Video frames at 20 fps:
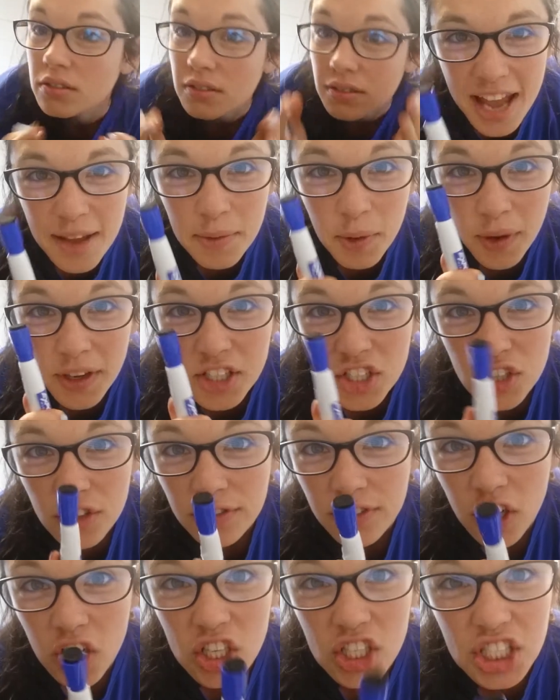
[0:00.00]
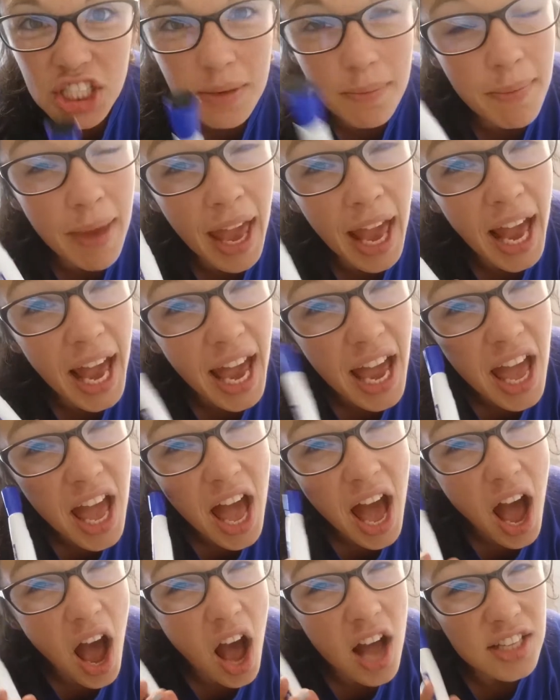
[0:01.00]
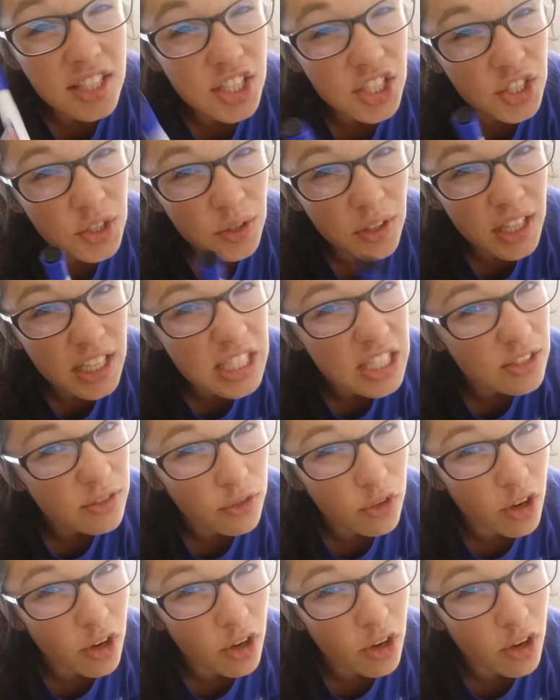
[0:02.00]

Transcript: I am going to first make a to-do list